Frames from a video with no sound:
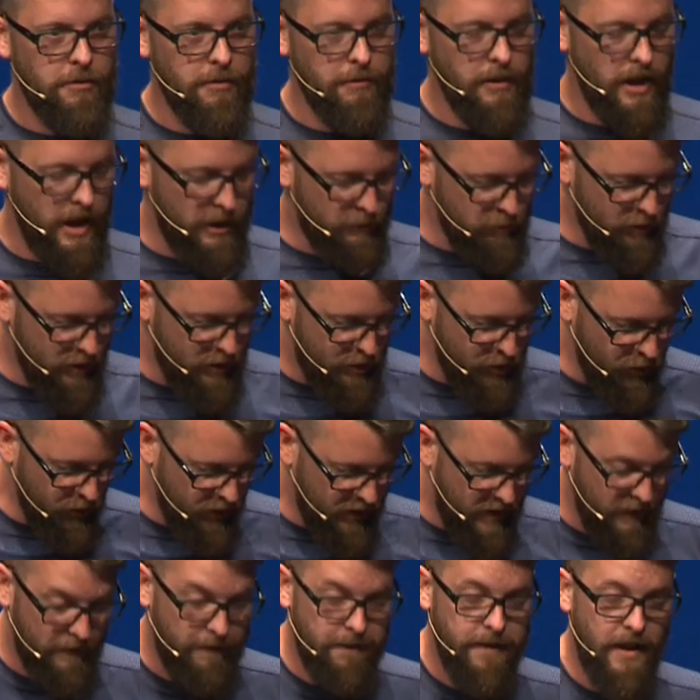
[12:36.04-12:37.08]
it would do,
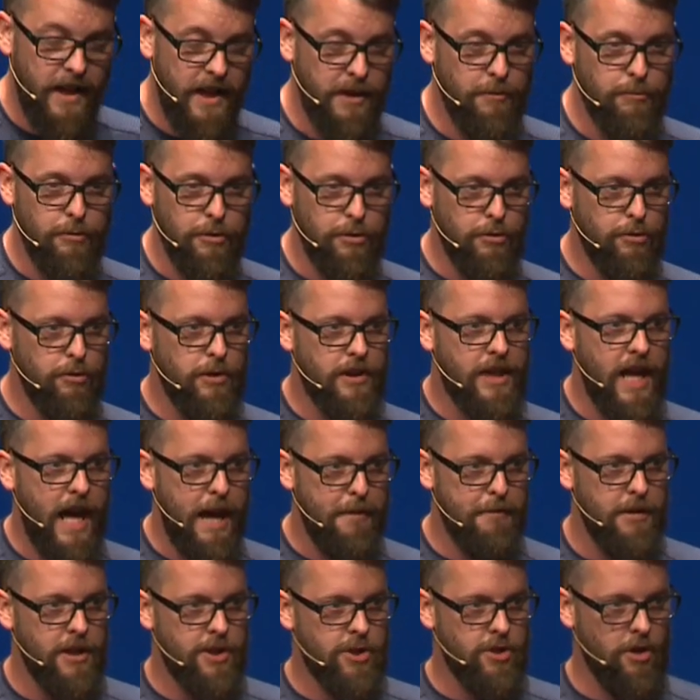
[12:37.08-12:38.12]
the flood would do
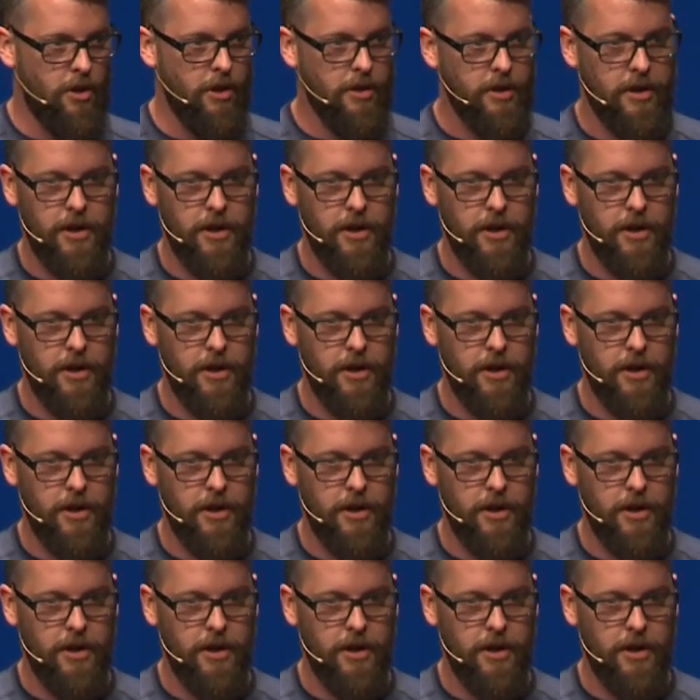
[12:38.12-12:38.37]
damage on